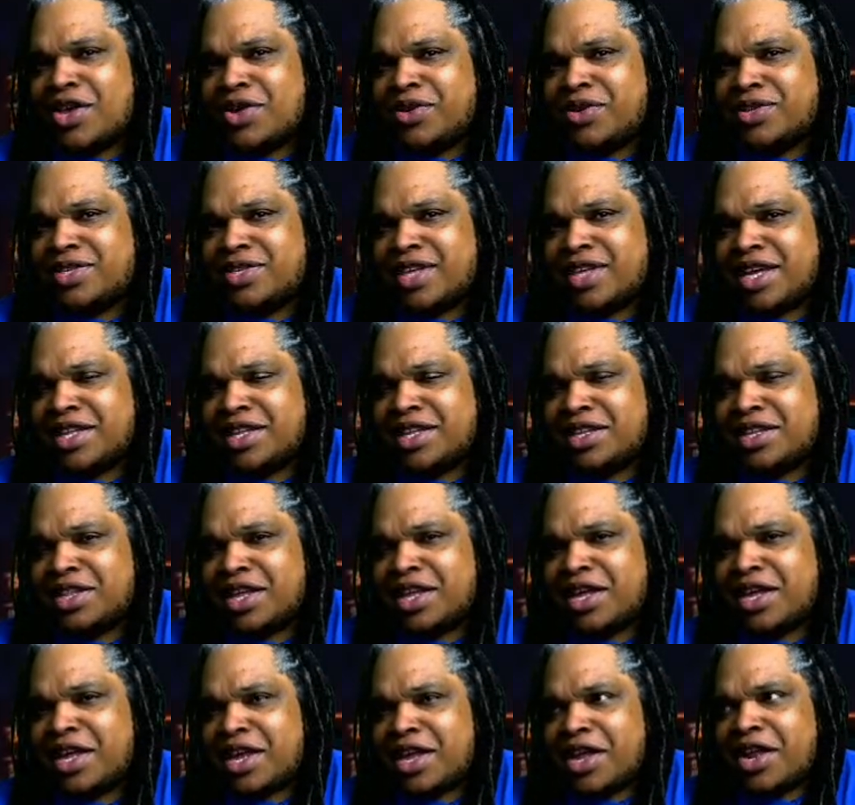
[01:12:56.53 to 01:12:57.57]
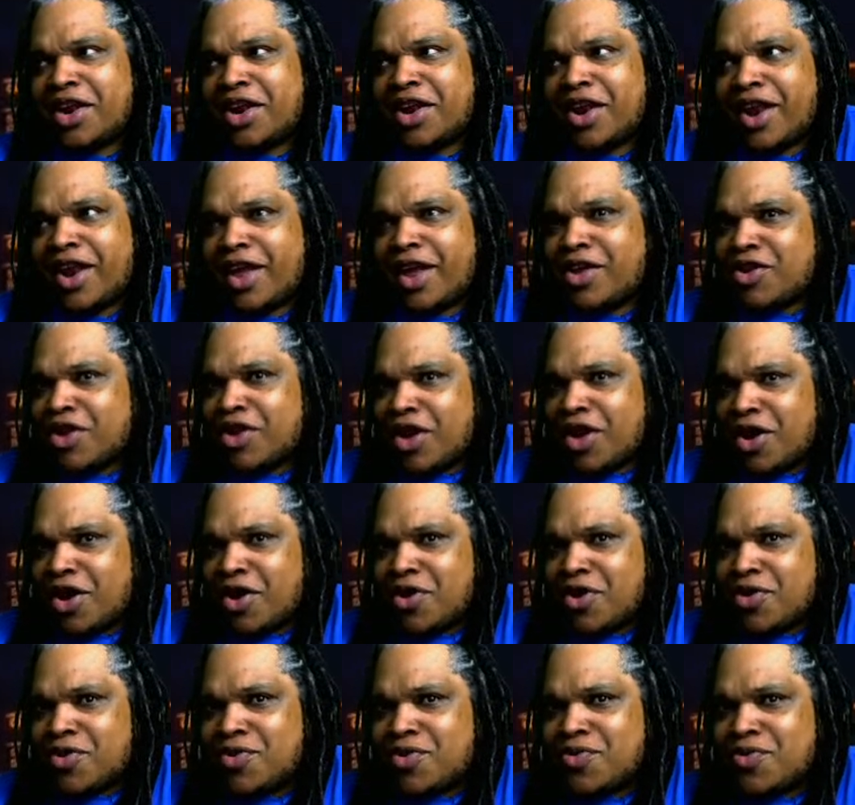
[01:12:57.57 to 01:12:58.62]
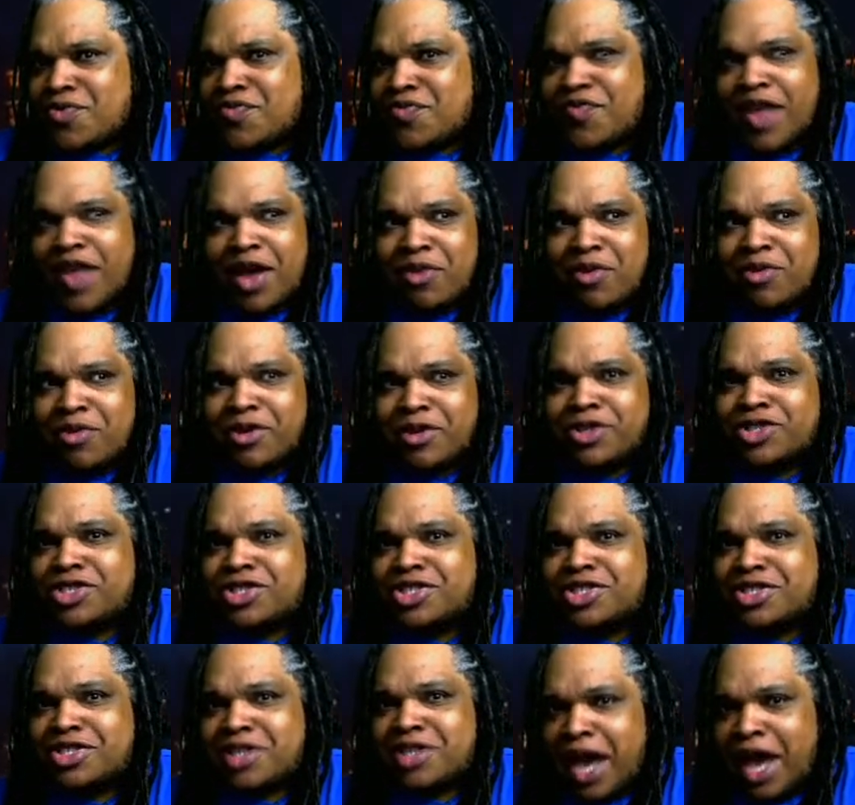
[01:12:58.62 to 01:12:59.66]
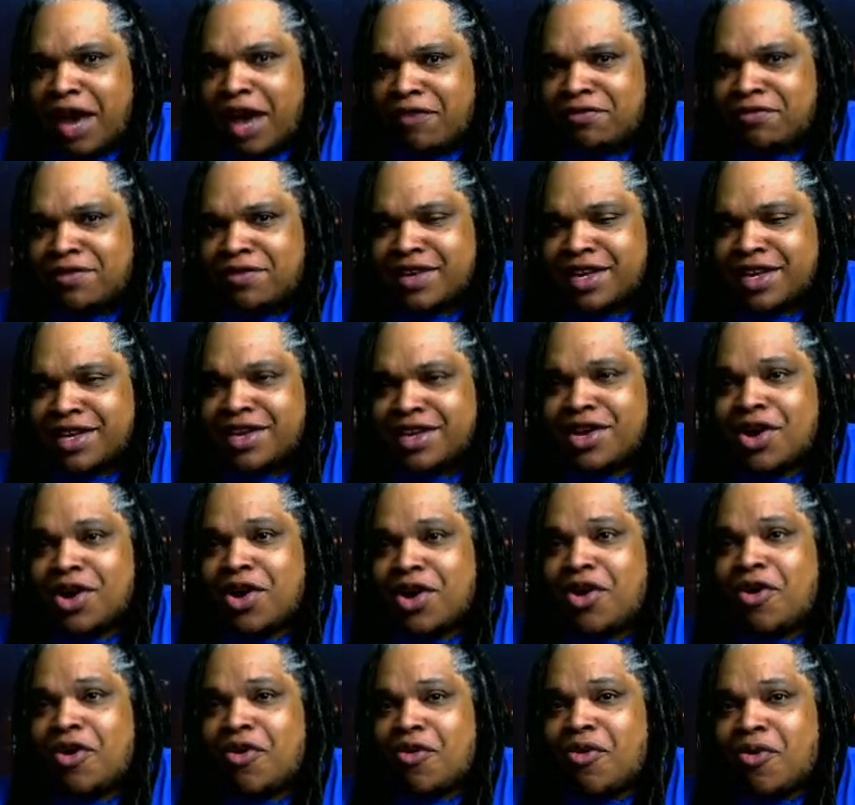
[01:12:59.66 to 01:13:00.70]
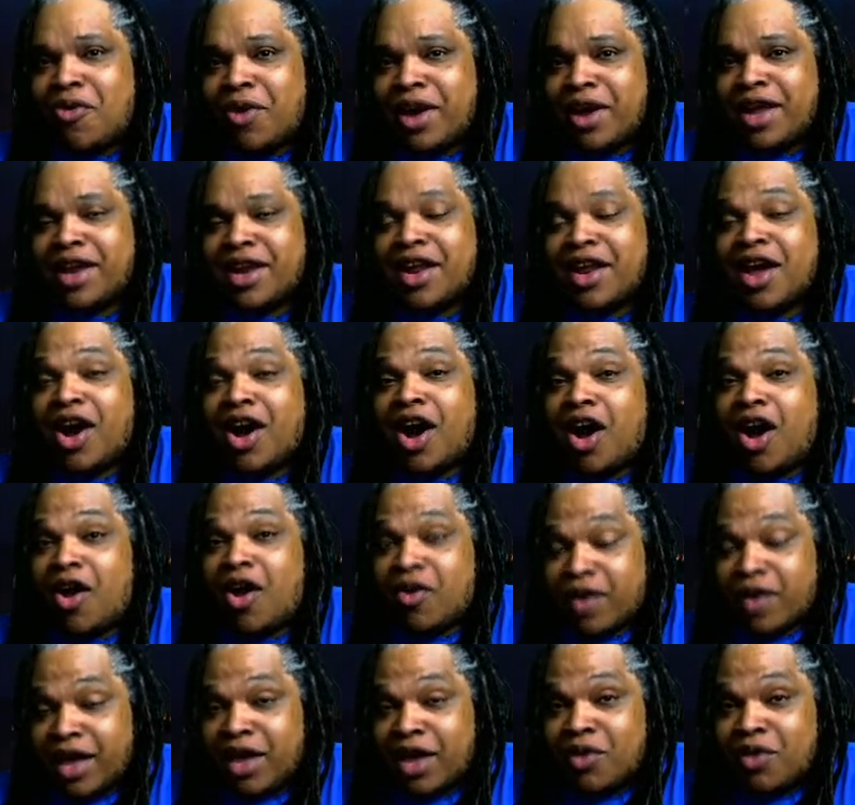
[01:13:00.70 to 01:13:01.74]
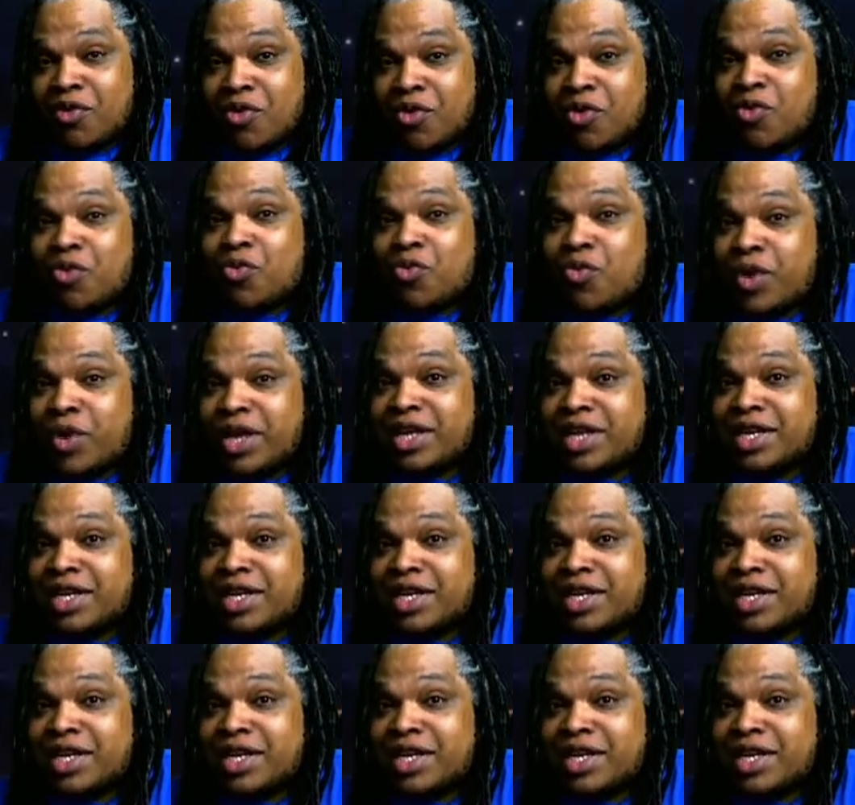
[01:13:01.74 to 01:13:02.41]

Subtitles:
say that they, like, no, they were shafted on, okay, we